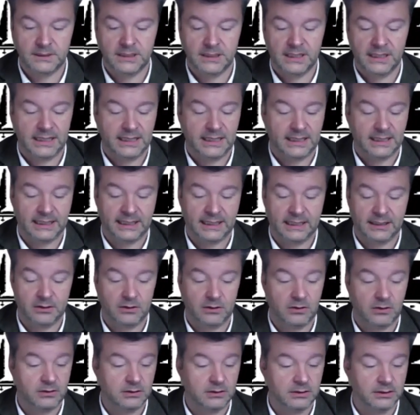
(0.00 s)
And again,
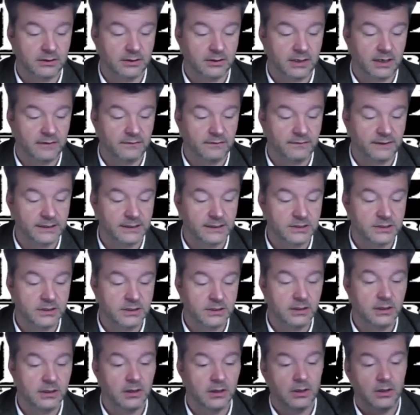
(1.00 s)
all the graphics
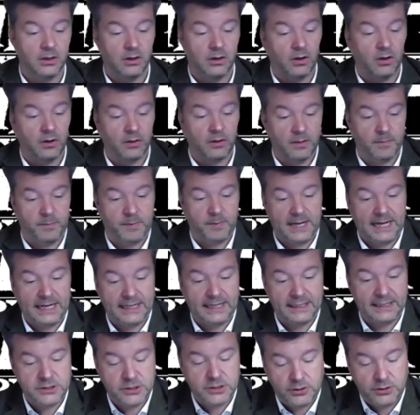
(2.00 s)
on the back
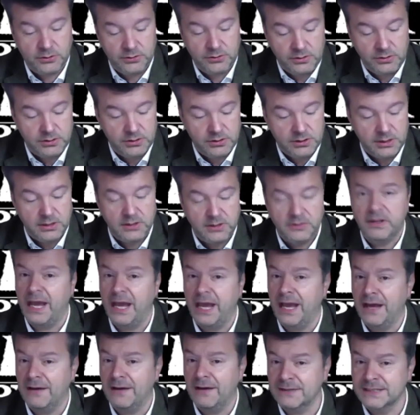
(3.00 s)
too. They
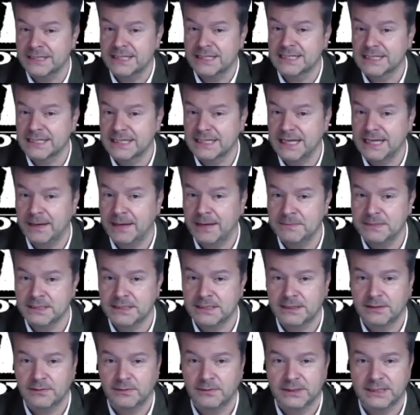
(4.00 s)
haven't skimped.
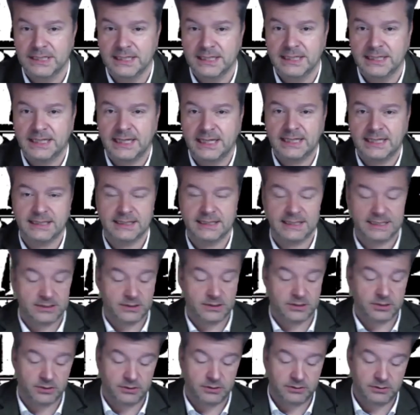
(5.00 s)
I did like this
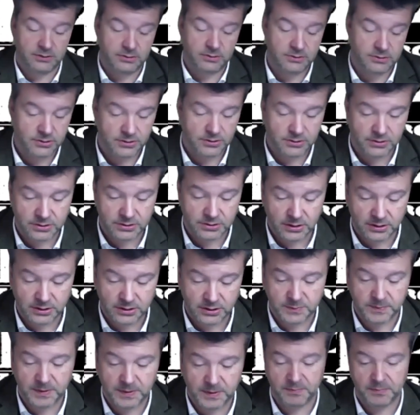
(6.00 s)
too. There's a lot of
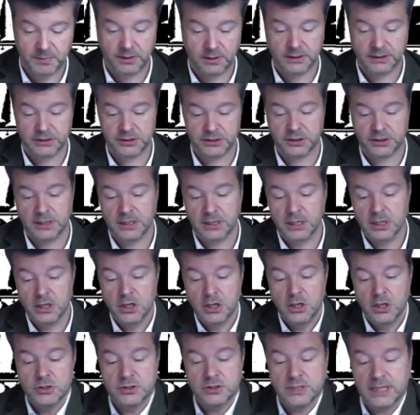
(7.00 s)
spit and polish.
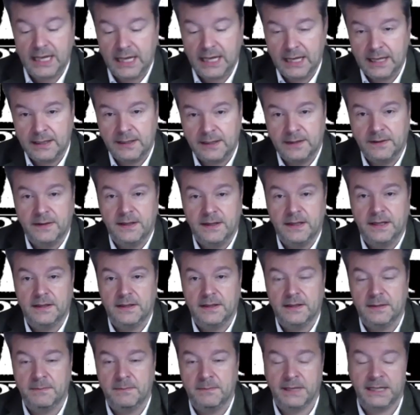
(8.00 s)
So yeah, the
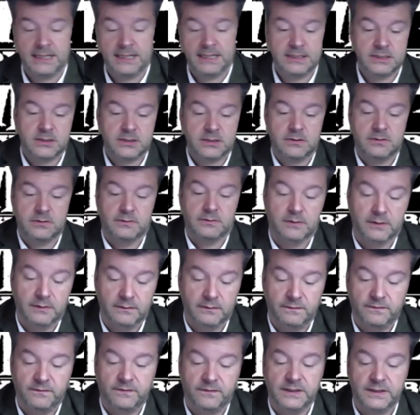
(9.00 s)
minis. I've got
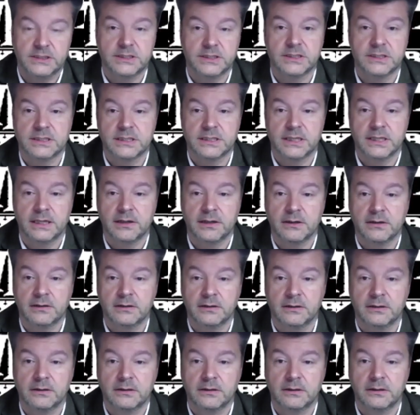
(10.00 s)
Vicious there.
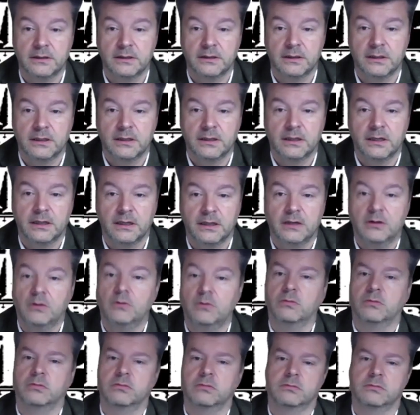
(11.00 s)

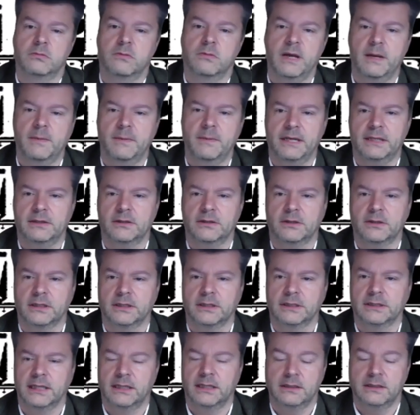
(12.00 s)
Oh, why am I looking
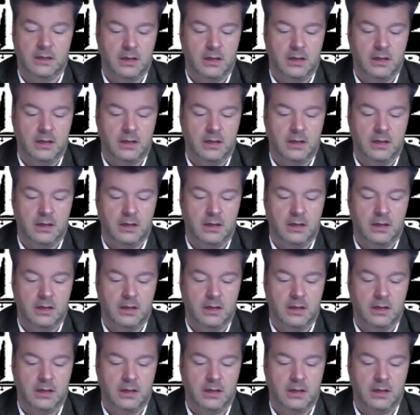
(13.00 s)
at that?